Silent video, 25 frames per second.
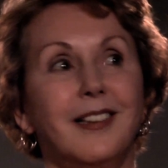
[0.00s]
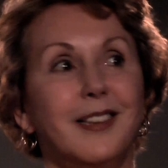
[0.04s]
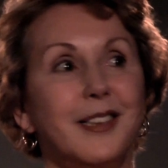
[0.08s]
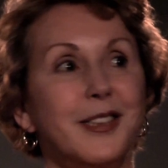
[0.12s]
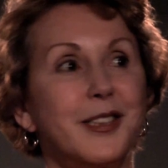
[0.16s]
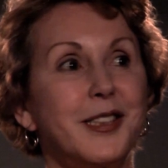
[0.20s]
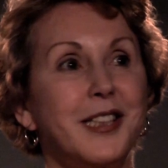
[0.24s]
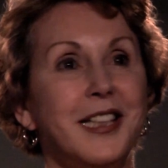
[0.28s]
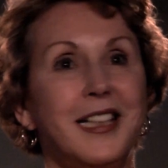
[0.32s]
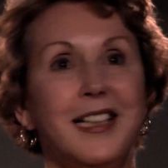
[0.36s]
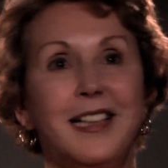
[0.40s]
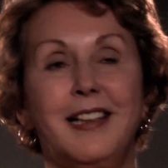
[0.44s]

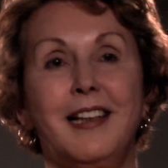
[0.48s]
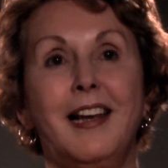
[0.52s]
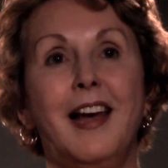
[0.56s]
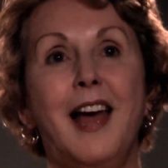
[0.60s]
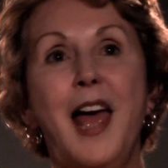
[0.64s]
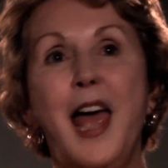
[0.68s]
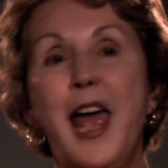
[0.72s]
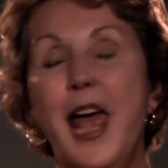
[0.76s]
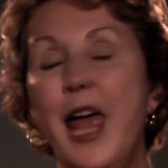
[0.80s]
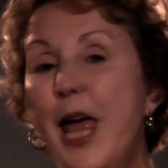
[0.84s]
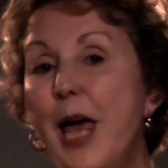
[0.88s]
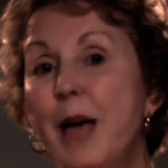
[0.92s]
is the
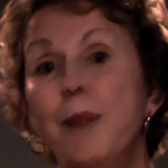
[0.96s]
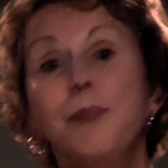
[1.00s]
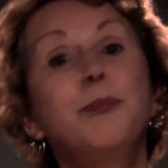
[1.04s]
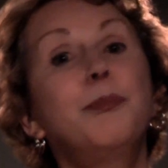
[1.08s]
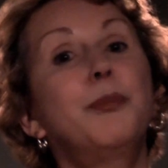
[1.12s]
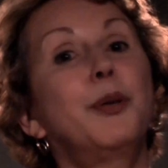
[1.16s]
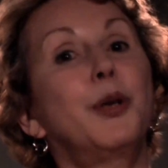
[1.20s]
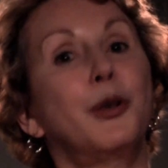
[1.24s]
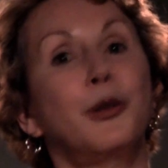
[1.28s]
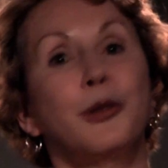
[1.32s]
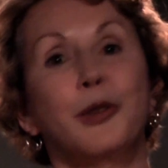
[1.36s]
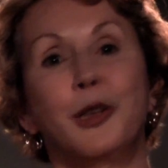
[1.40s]

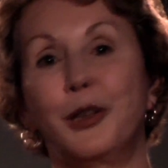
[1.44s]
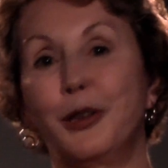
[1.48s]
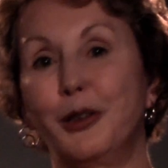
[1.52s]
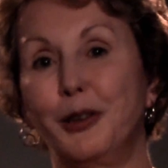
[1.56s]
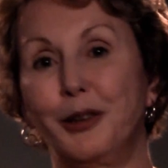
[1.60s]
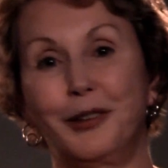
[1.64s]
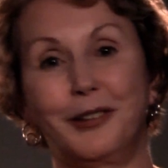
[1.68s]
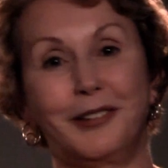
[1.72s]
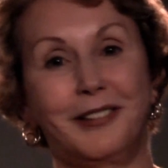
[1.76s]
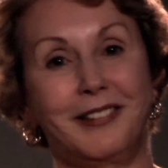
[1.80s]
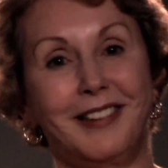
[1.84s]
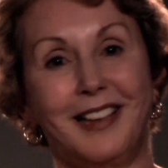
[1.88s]
Emperor
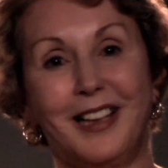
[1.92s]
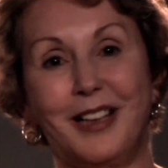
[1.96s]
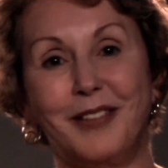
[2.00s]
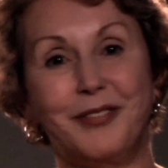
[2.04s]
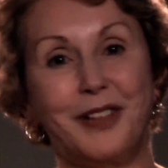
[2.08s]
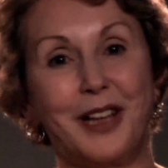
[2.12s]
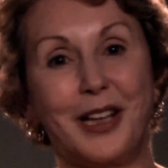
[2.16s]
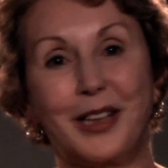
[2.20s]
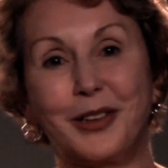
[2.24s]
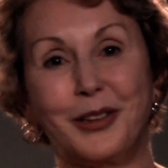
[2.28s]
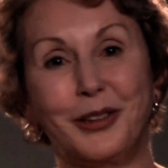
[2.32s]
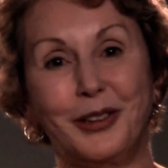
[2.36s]
of
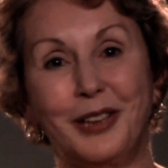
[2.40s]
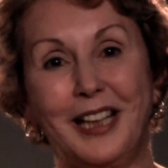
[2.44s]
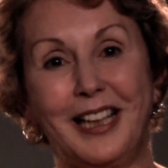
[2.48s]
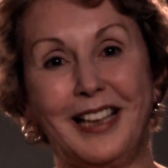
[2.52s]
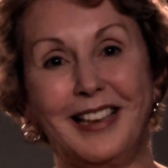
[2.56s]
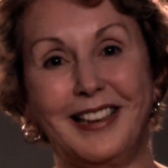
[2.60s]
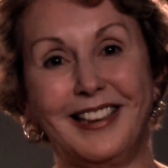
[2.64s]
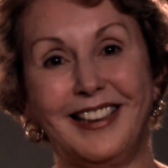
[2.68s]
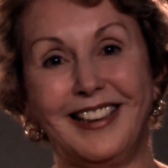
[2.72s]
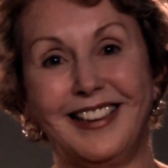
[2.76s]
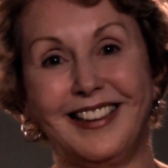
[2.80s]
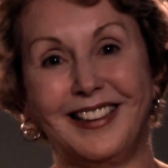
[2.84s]

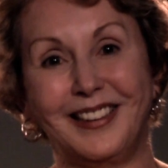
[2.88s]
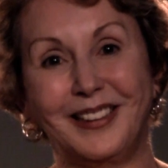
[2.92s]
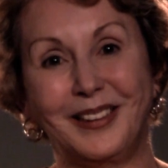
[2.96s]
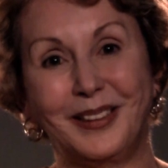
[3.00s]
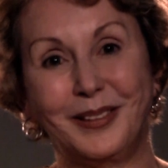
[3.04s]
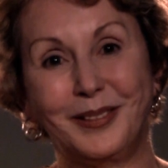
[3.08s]
Echolalia.